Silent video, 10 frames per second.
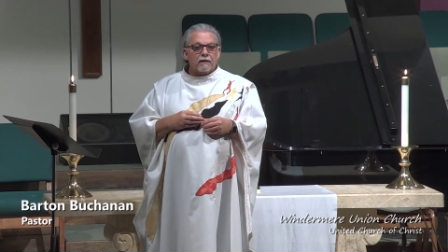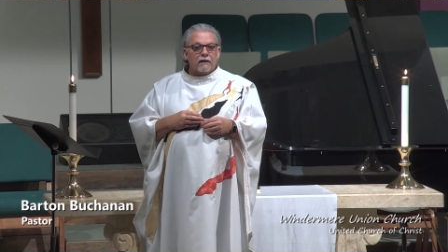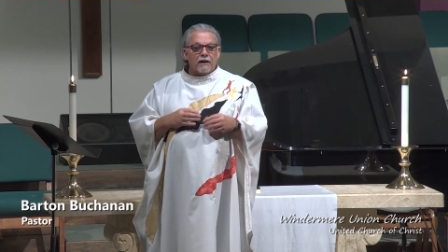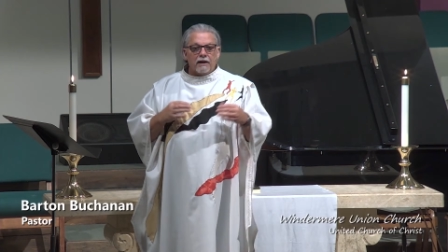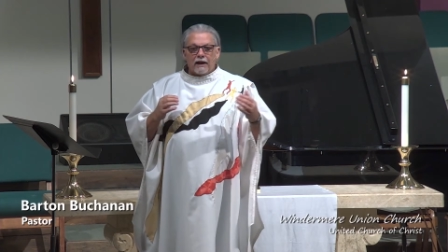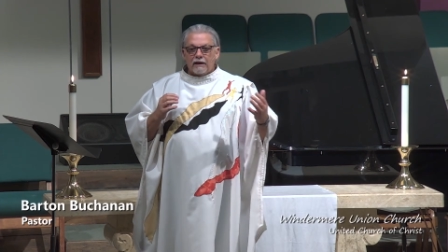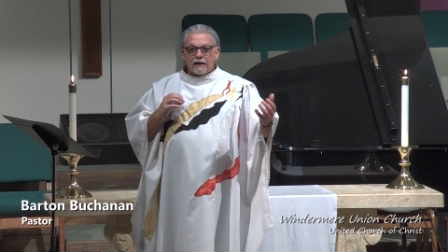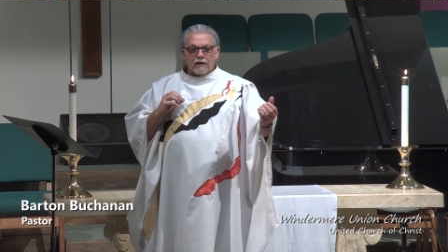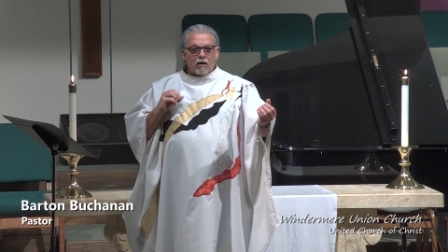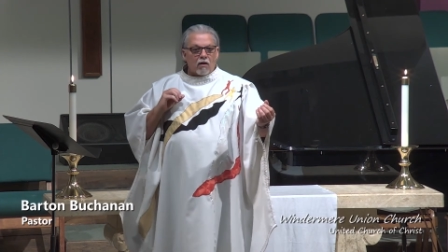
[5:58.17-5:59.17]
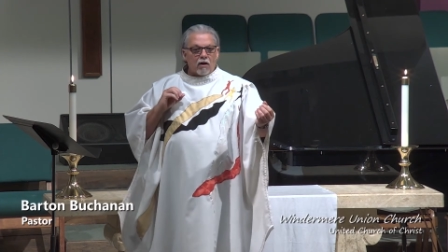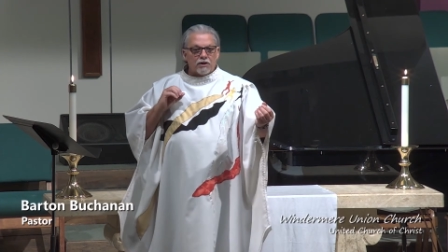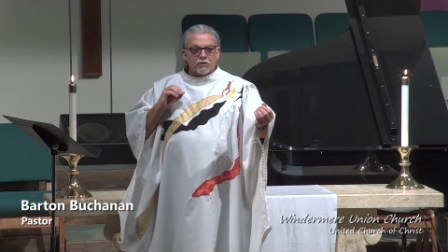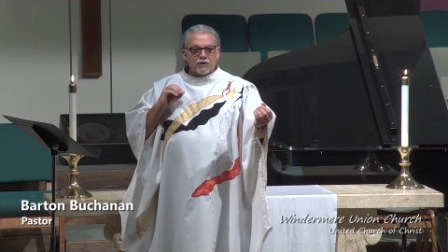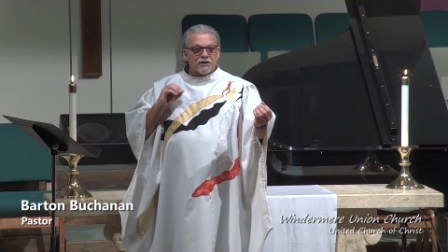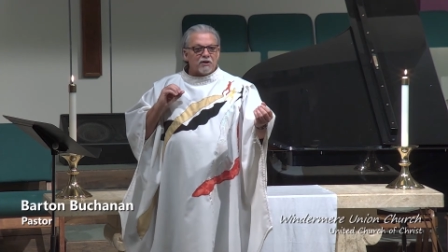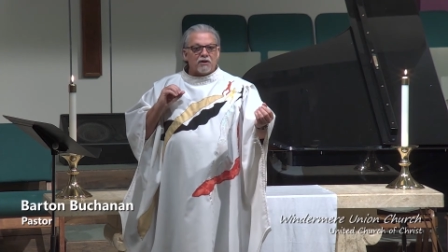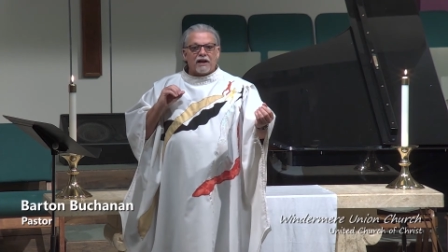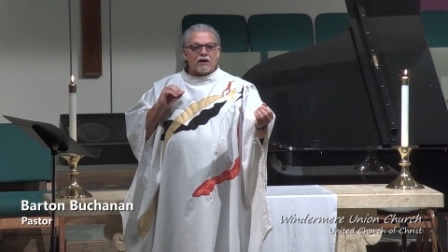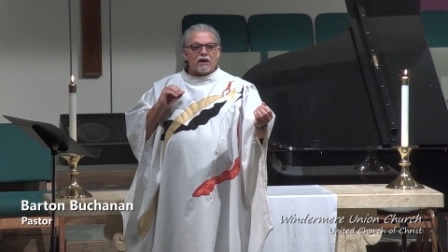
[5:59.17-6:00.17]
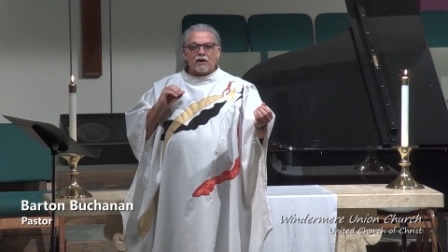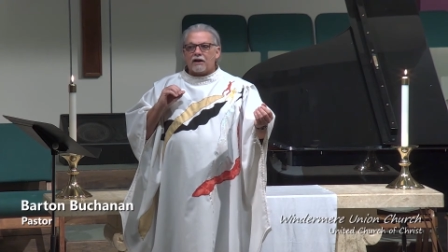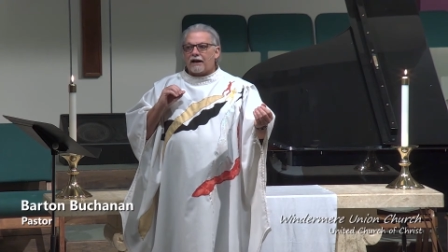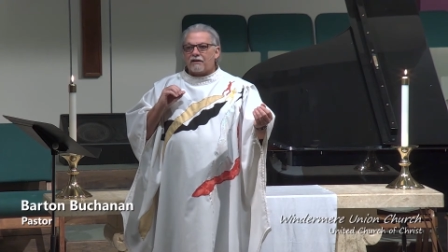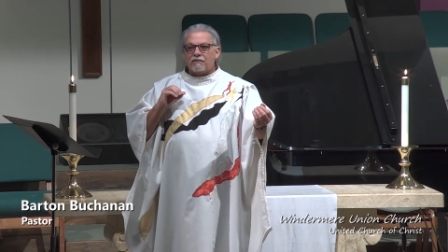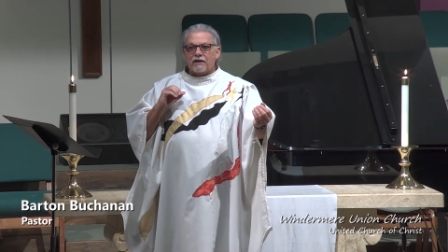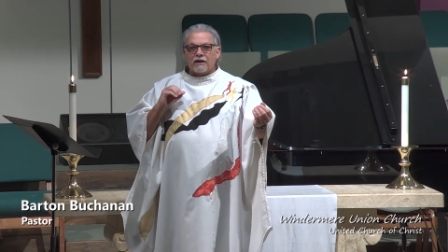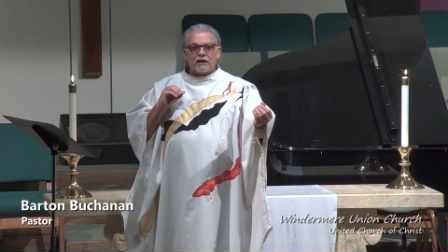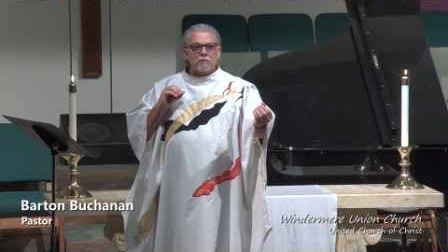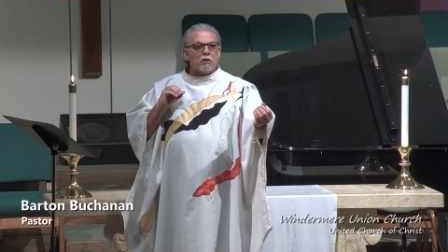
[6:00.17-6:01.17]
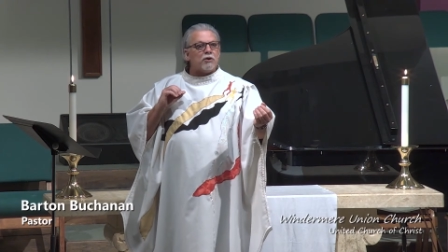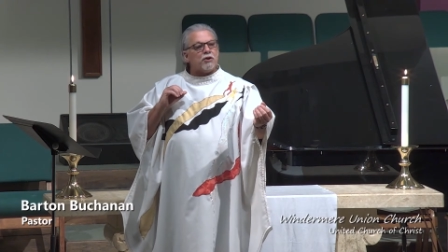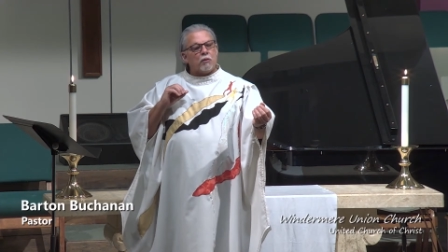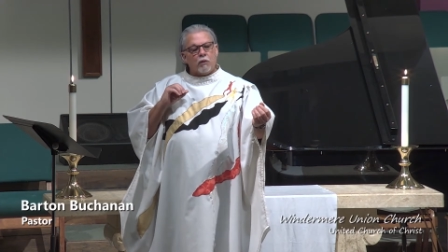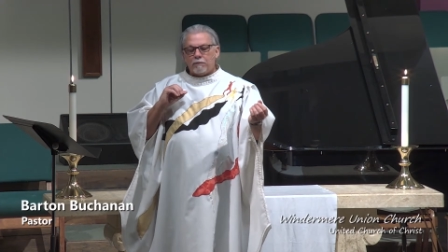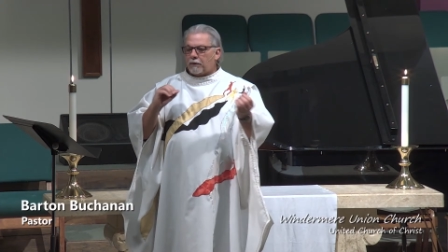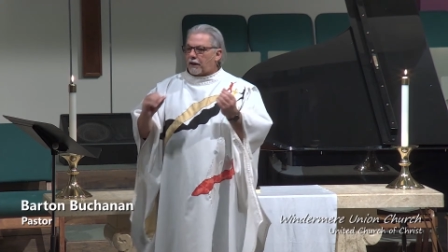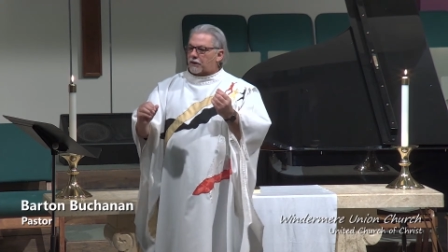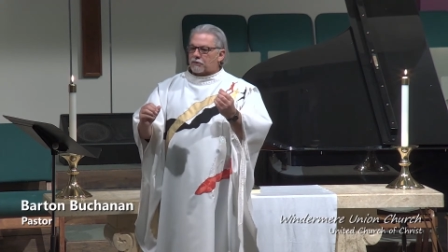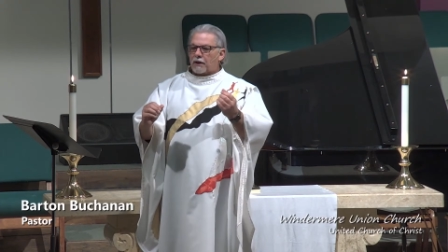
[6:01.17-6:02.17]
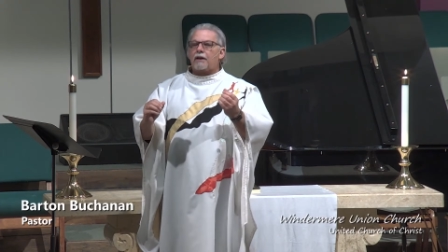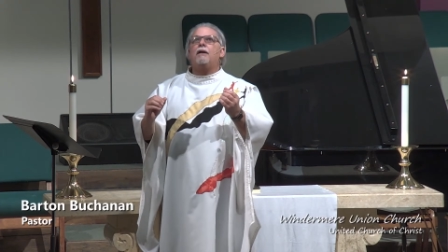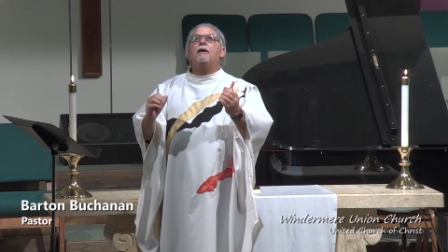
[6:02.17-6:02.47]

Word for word: He had that harsh, was that, that kind of the emotional whiplash, right?